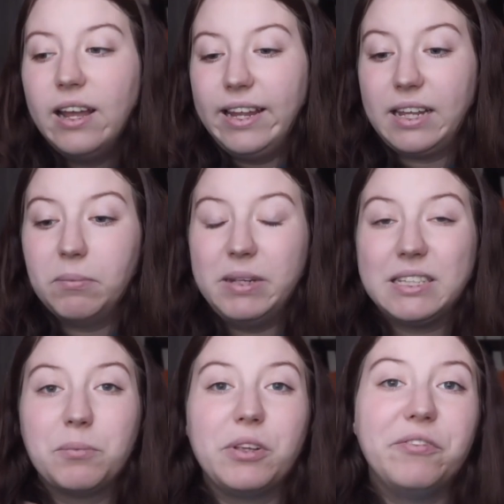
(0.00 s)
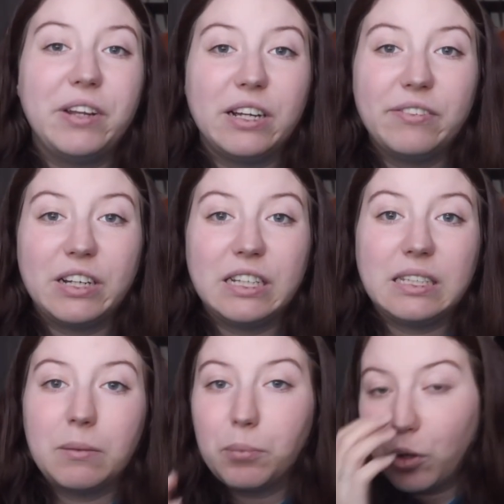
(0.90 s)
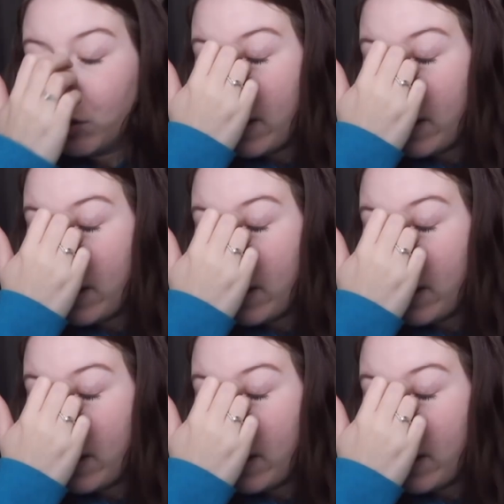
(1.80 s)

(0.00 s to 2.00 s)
It can be something very, very simple.